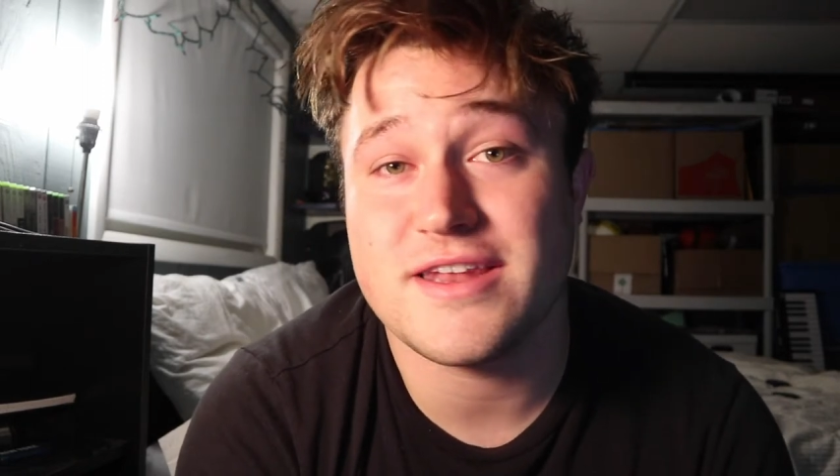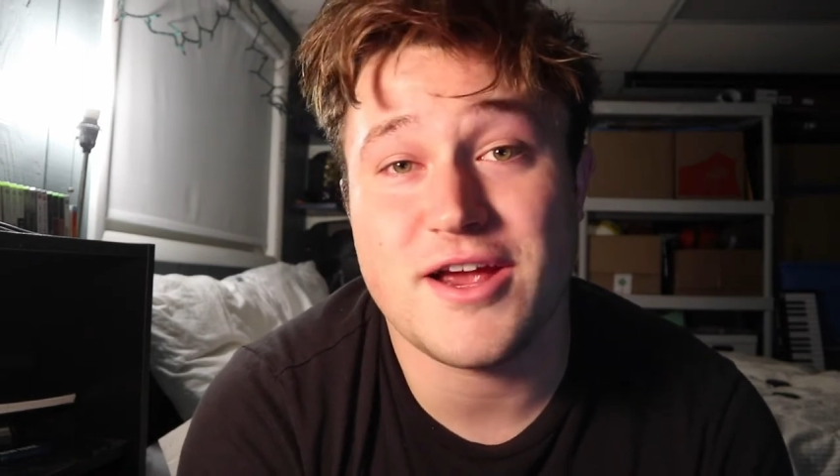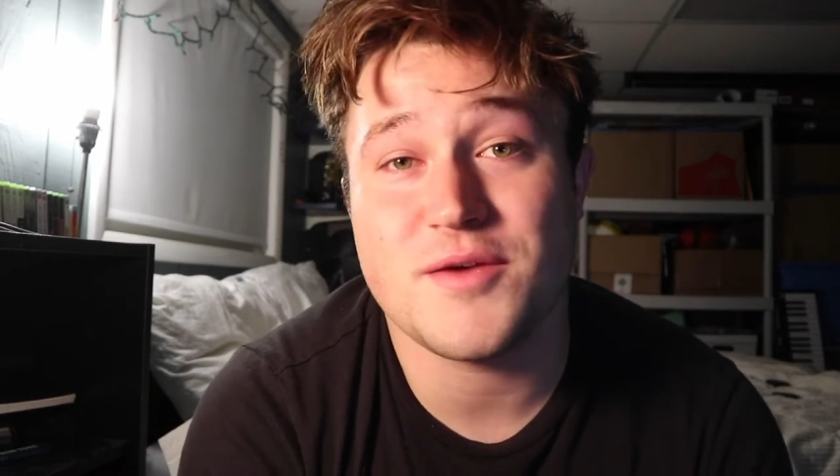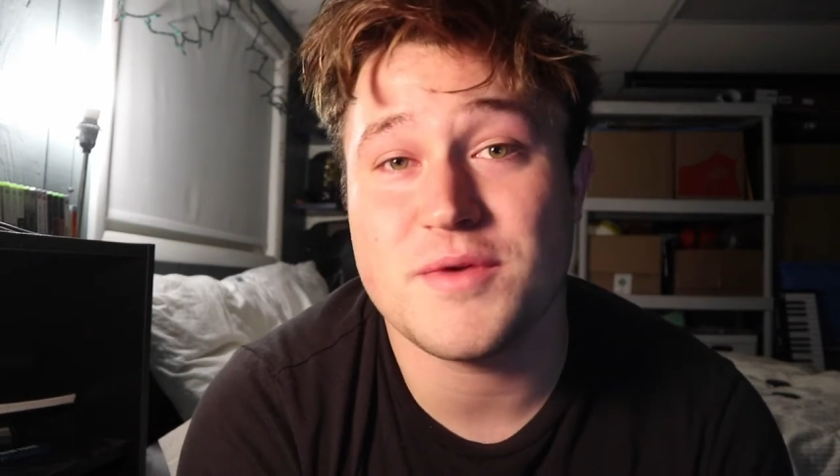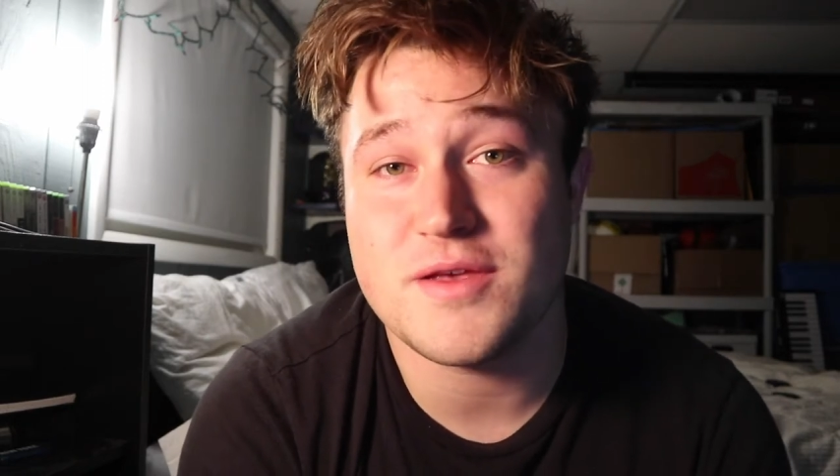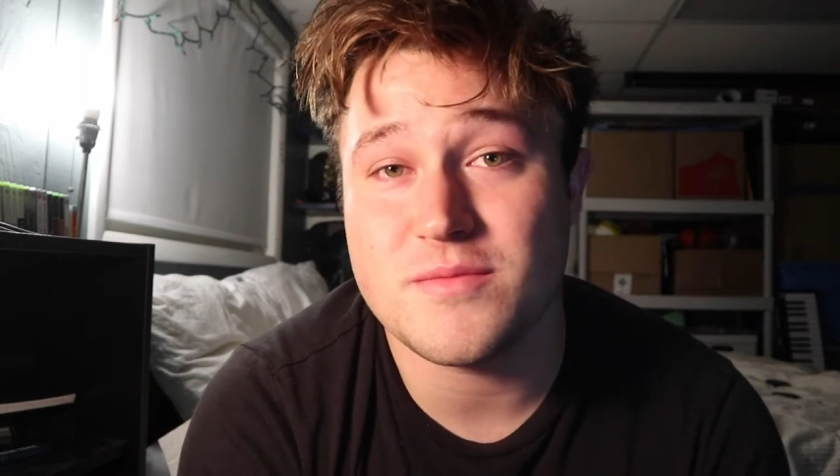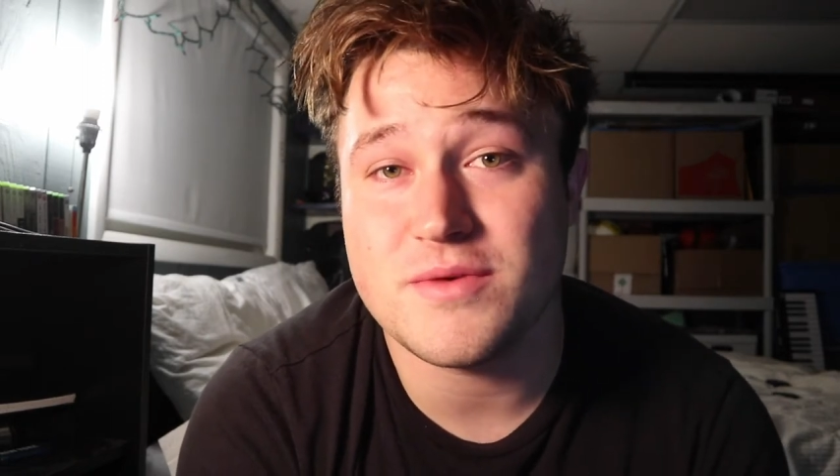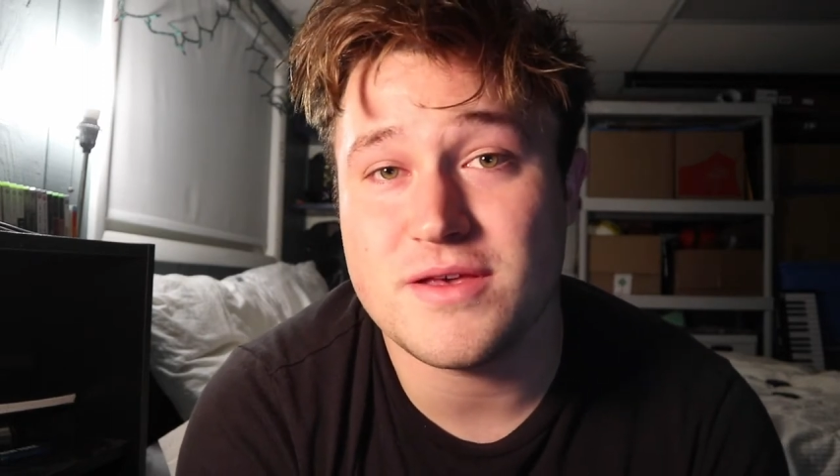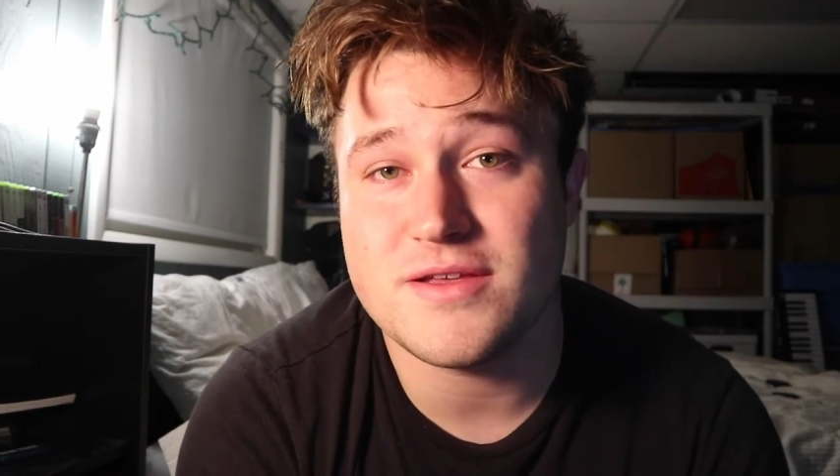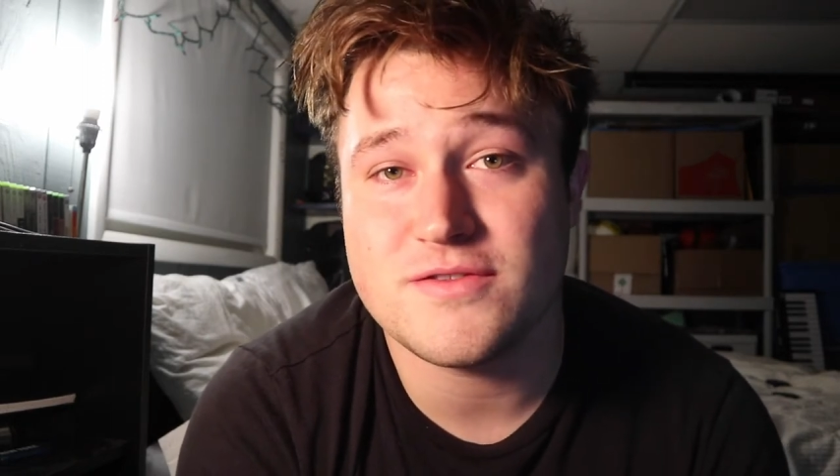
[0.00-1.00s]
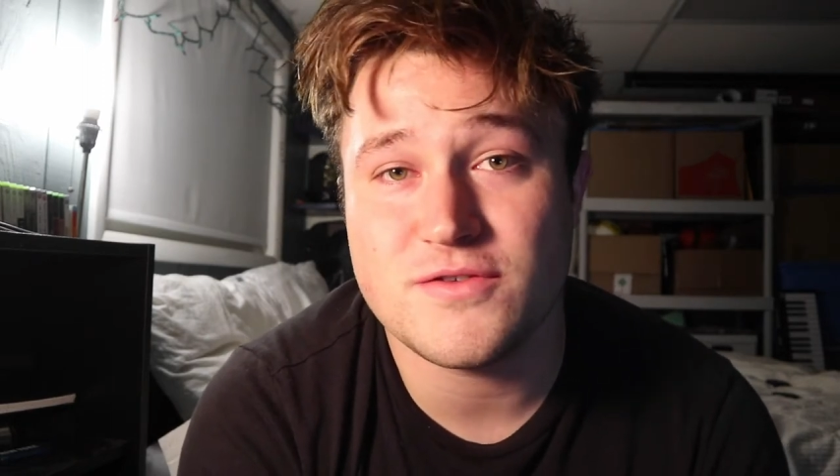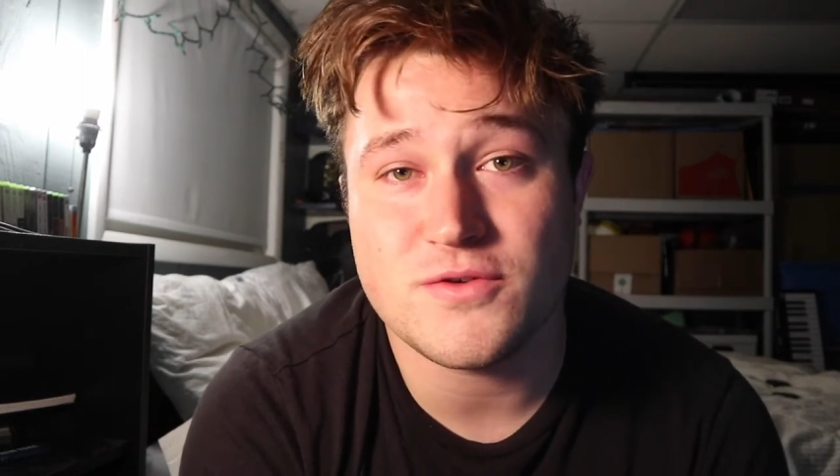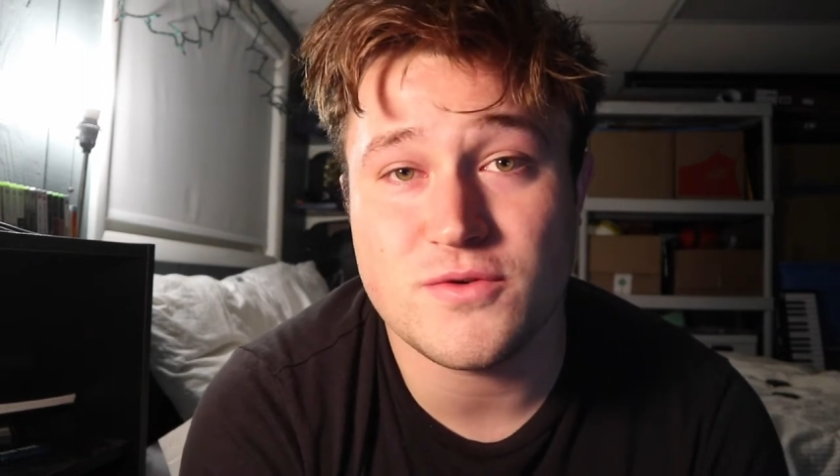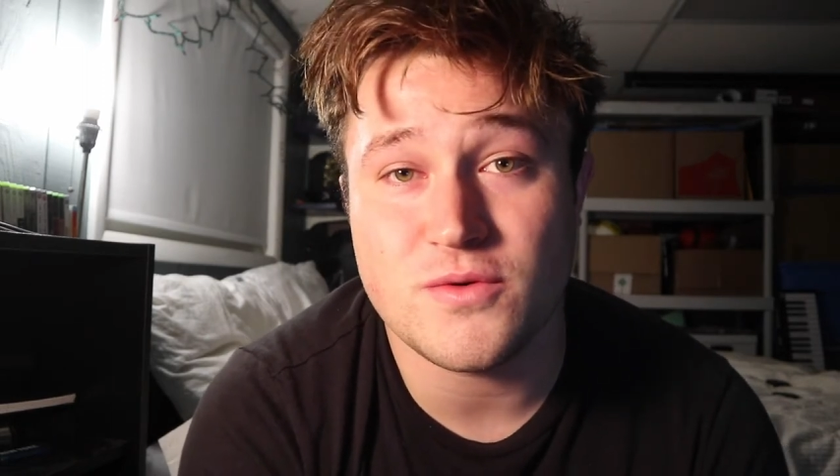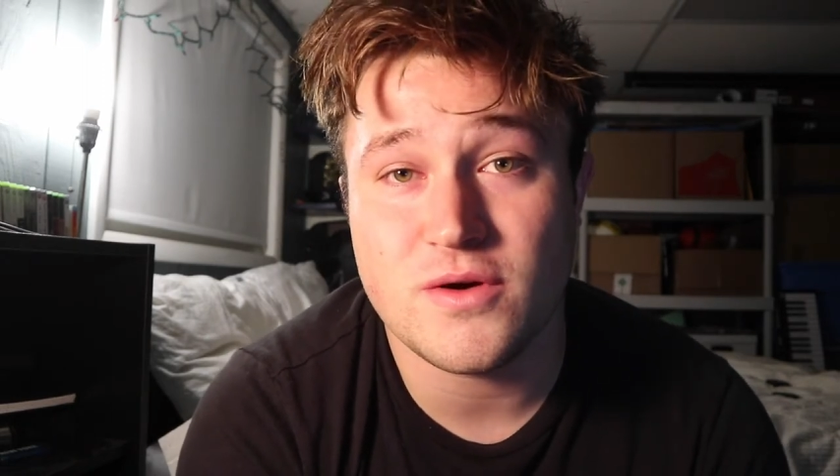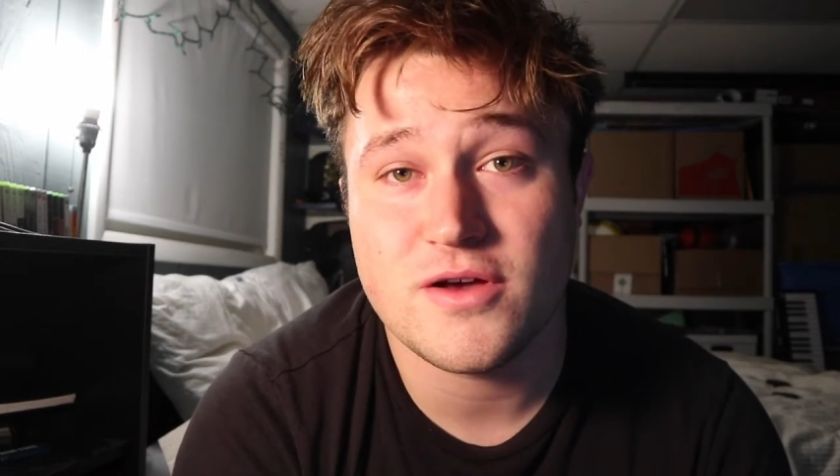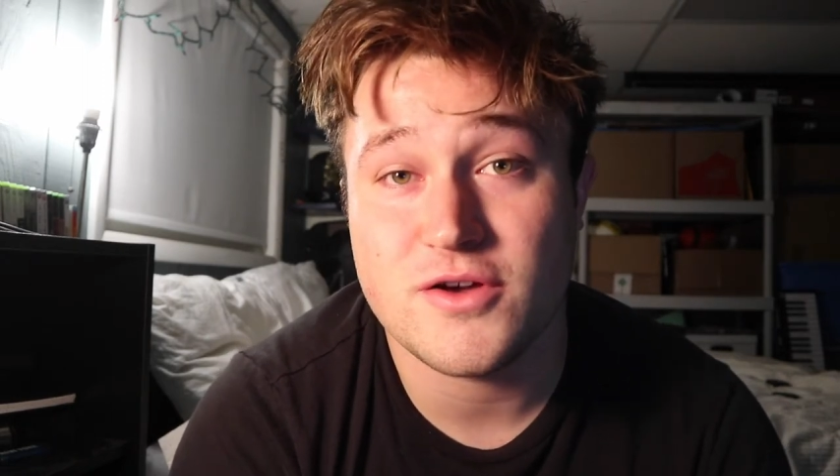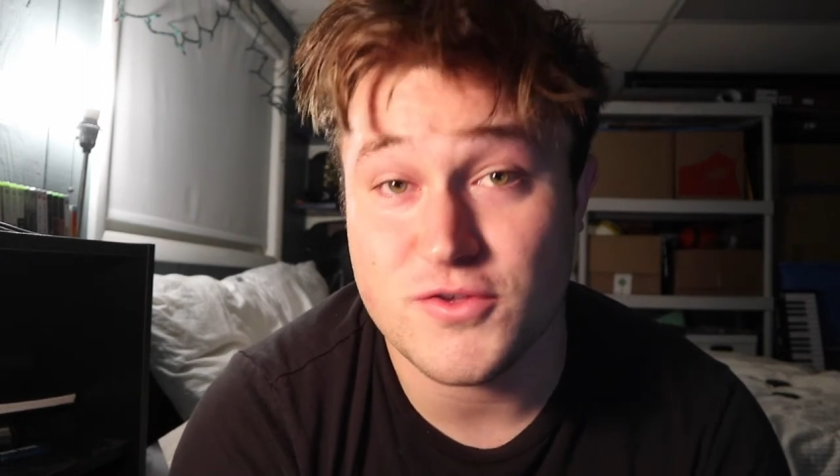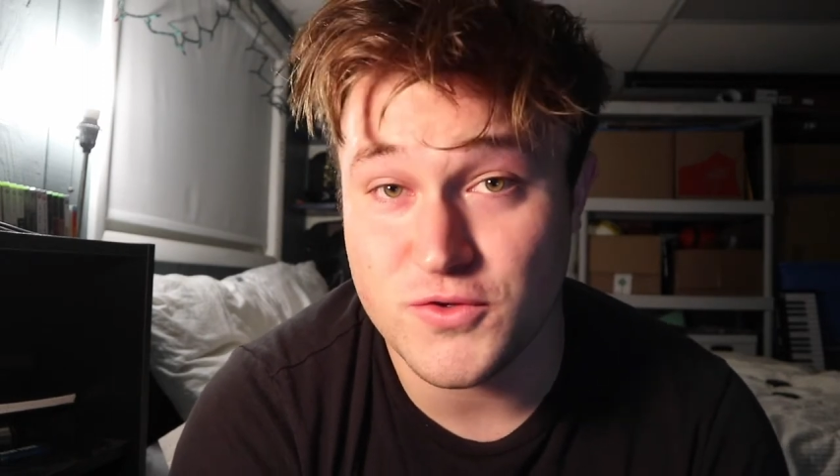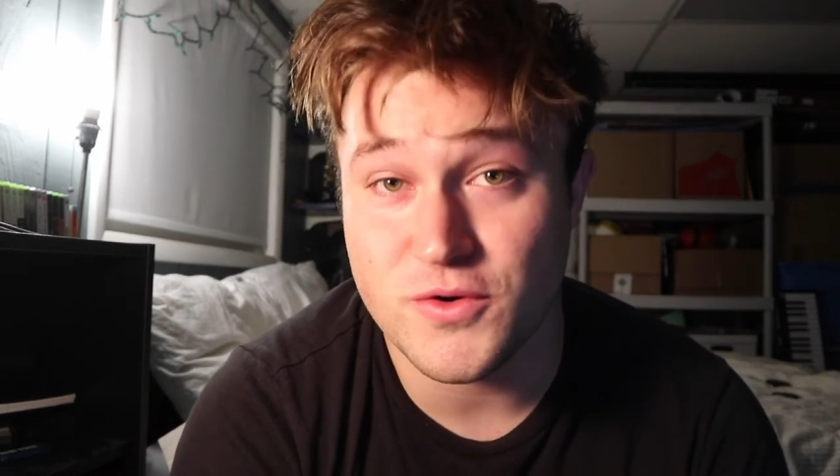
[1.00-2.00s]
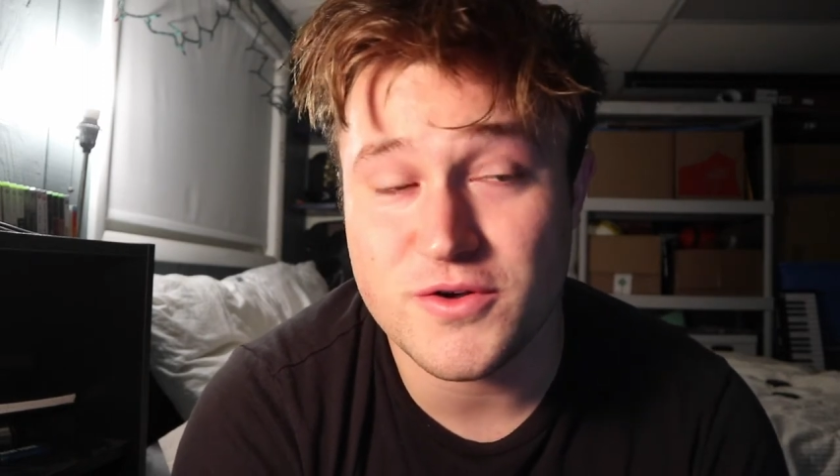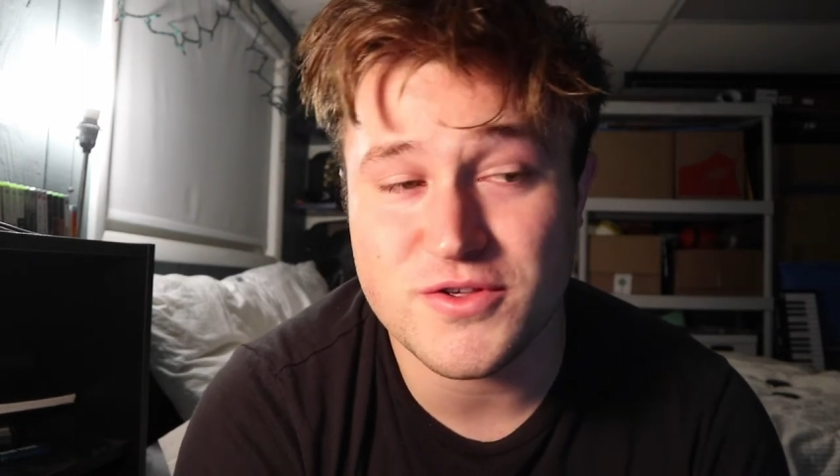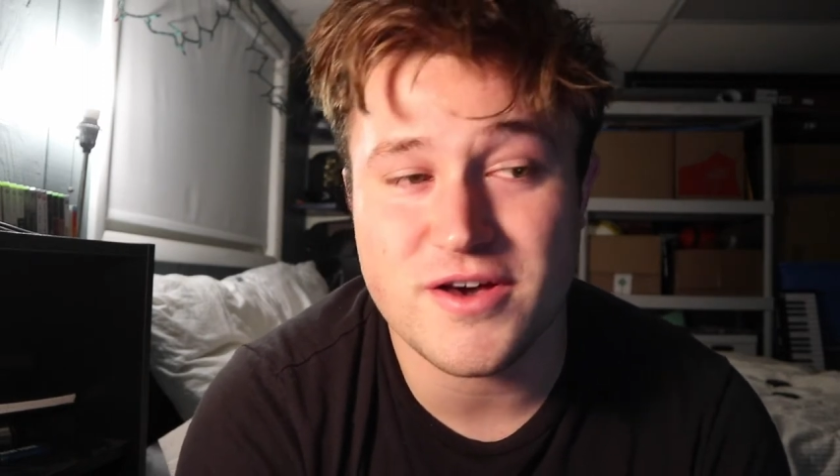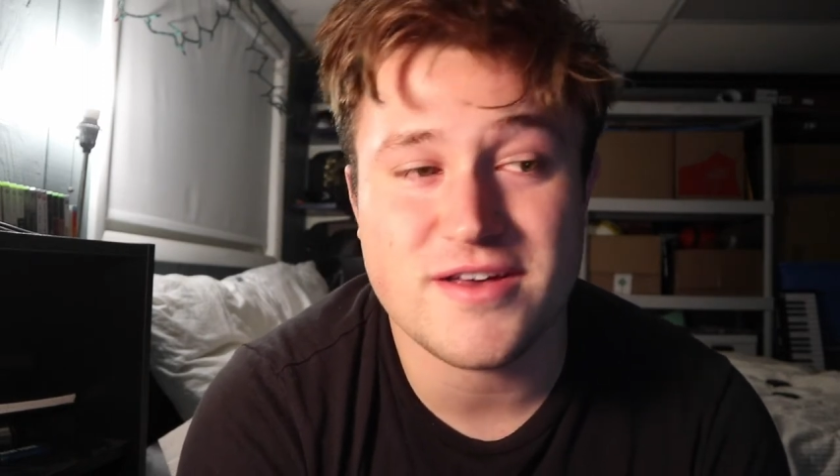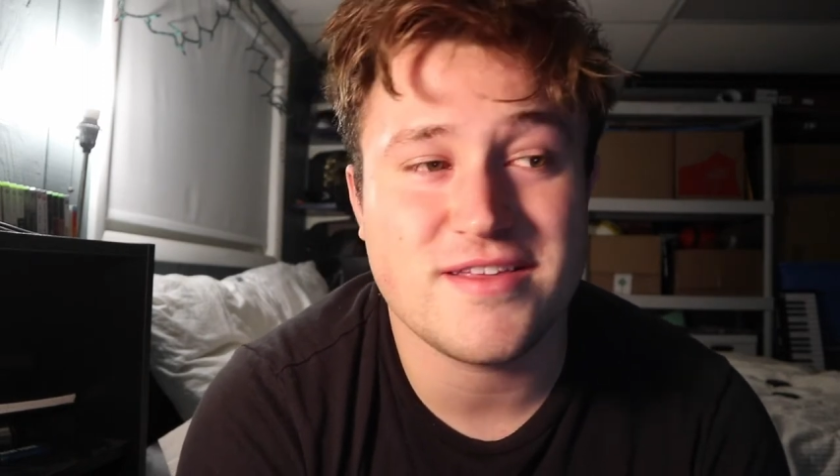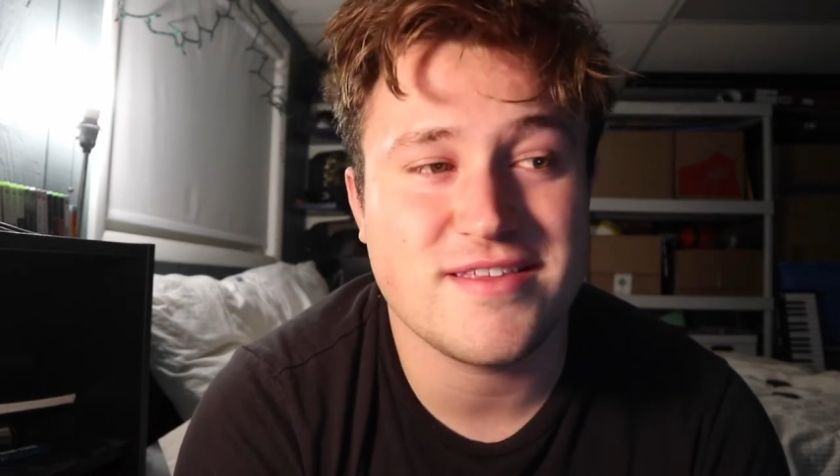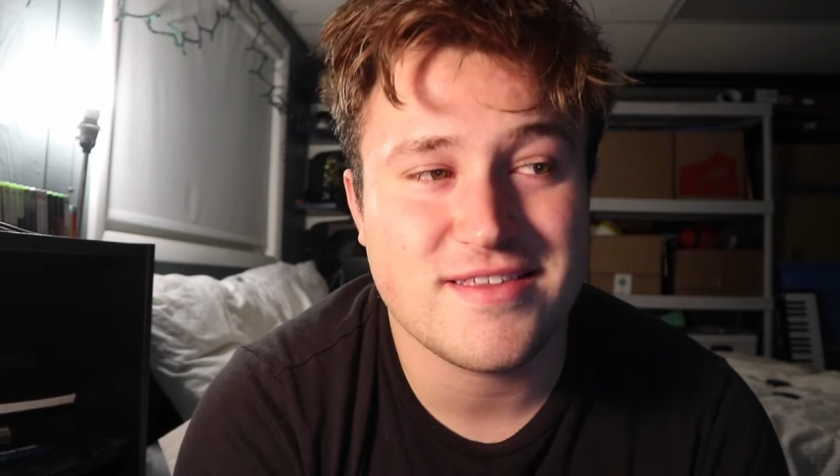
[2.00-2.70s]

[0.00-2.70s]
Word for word: Airbnb to Georgia,